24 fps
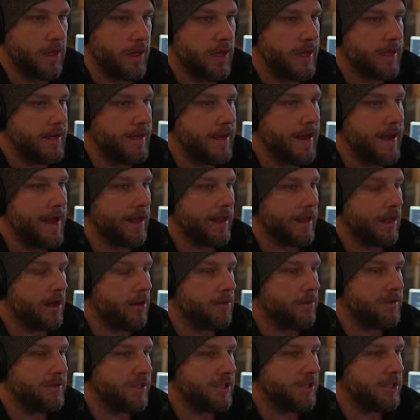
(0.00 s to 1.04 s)
Yeah, I
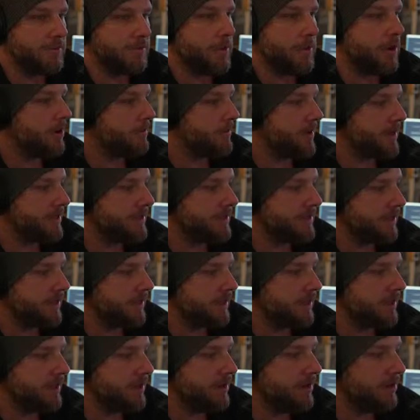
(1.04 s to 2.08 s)
was experimenting
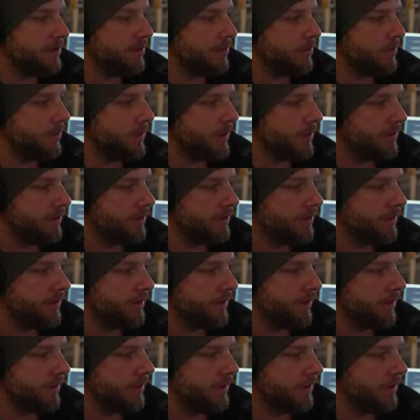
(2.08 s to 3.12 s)
here with
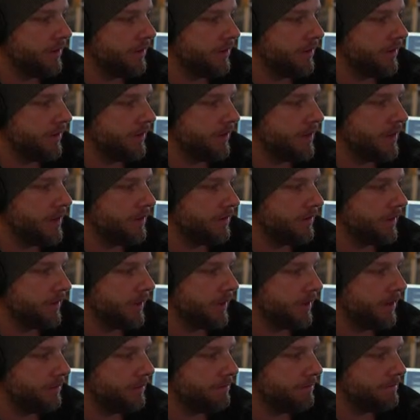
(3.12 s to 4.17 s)
kind of
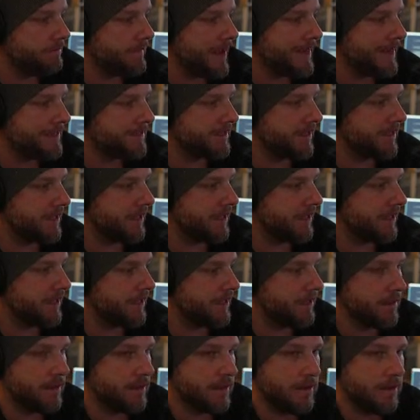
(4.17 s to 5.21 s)
like masking
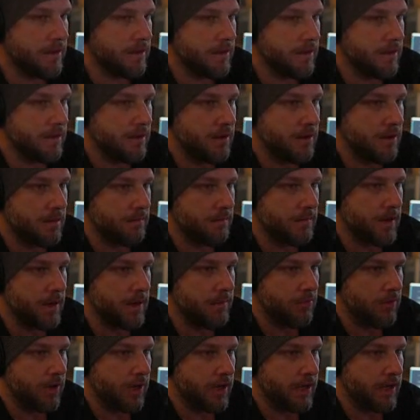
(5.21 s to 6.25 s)
it by
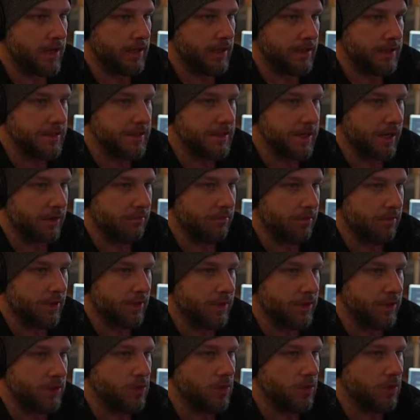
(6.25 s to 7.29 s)
bringing in these like
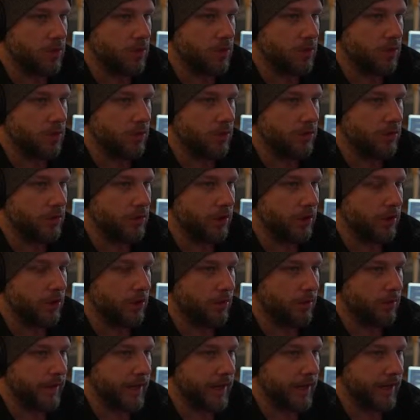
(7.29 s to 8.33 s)
really cool,
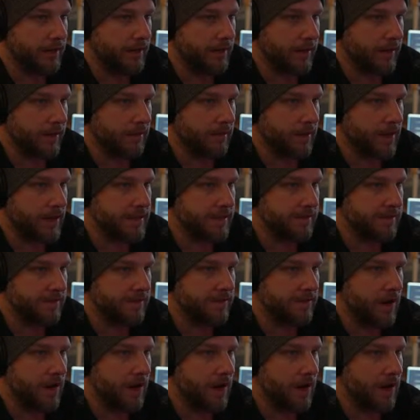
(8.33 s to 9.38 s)
getting like lots of
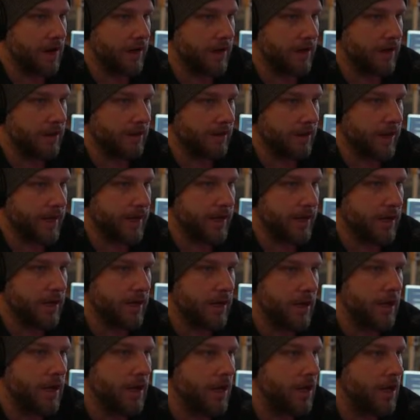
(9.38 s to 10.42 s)
fog and light.
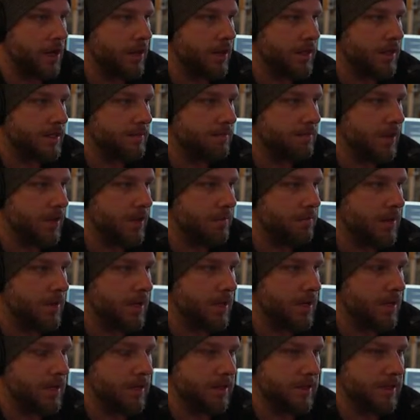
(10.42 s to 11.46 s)
This might
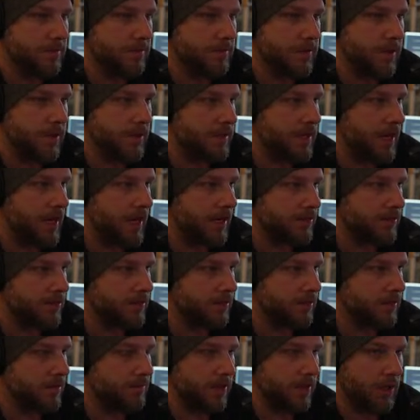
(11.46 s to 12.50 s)
be some of the
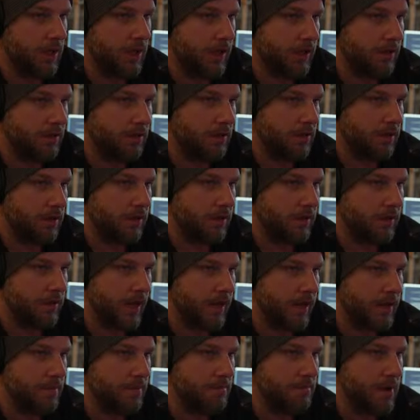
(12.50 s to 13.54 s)
texture, but like, look,
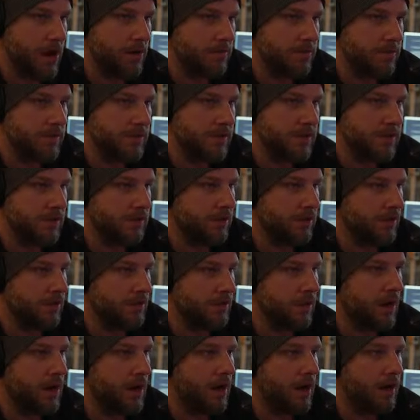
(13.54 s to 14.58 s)
like the mountains just looked
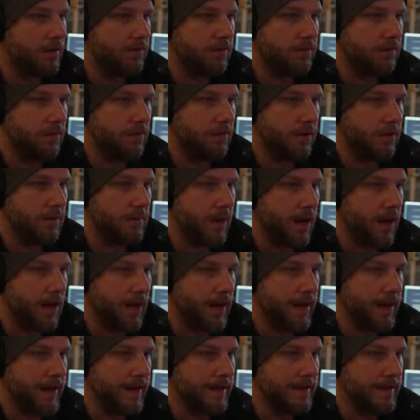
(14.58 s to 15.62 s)
awful and
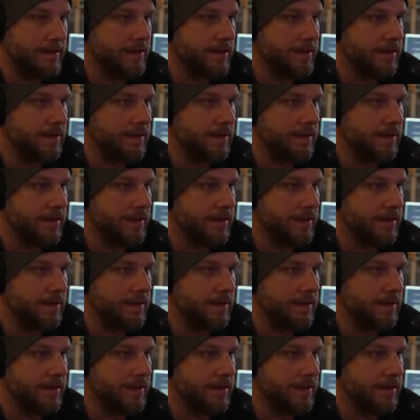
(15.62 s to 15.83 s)
behind.